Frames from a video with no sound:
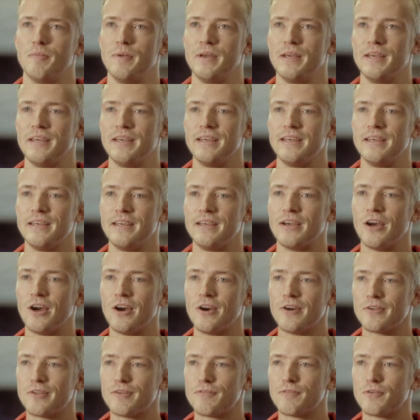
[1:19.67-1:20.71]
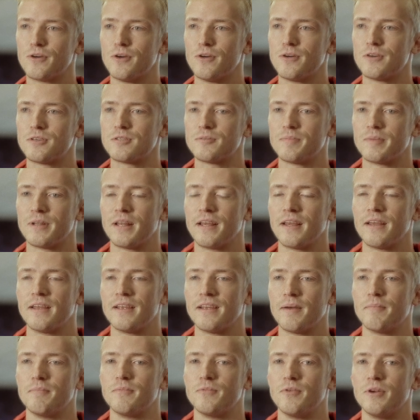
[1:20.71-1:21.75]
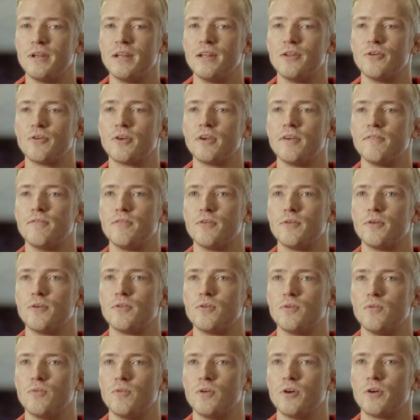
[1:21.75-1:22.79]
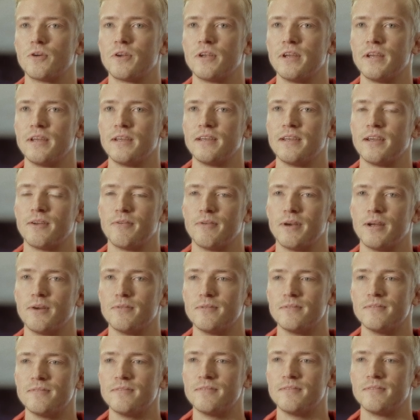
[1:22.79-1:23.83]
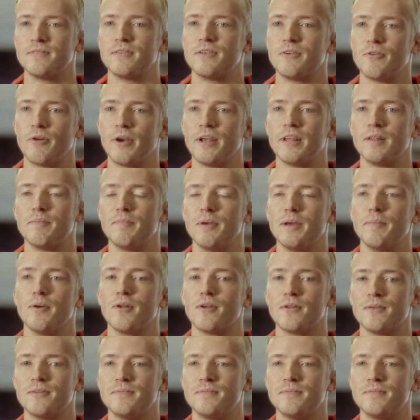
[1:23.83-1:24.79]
be hard, of course, but I'm really looking forward to working around great people.